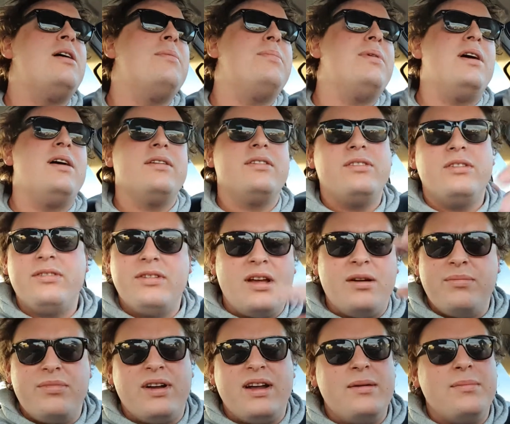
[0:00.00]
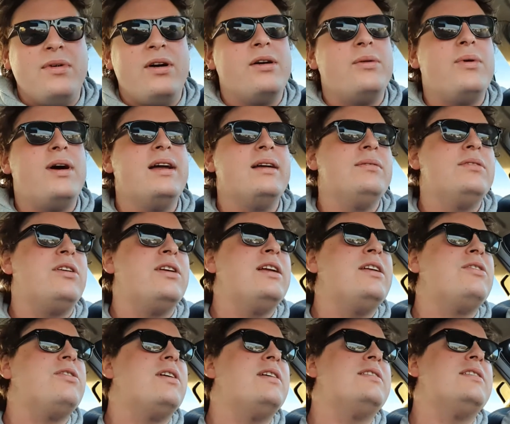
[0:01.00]
parts, just don't bring it my way, not
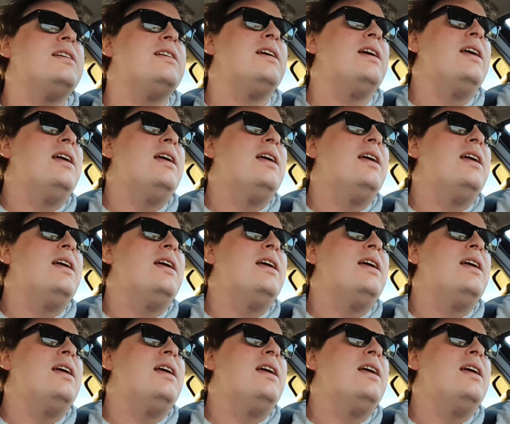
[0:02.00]
interested.